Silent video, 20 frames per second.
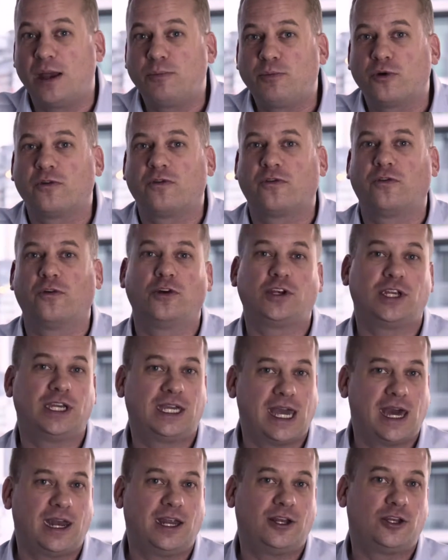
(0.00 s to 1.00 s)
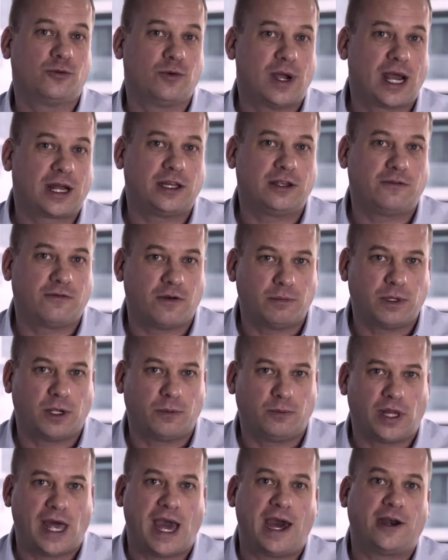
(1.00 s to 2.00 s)
I prefer to get it directly from
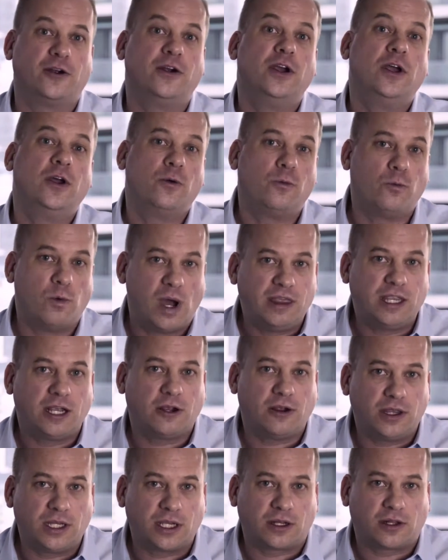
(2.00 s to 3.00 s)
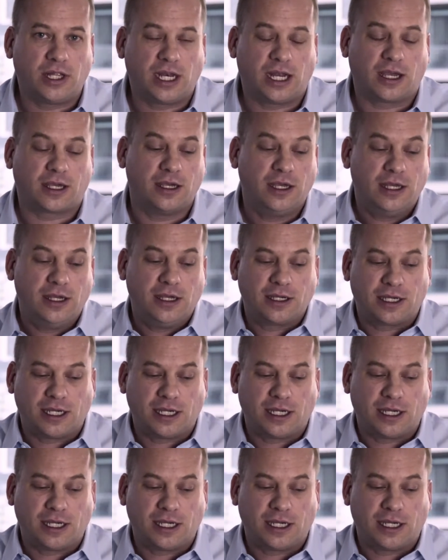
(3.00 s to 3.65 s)
their bladder when they're in the clinic,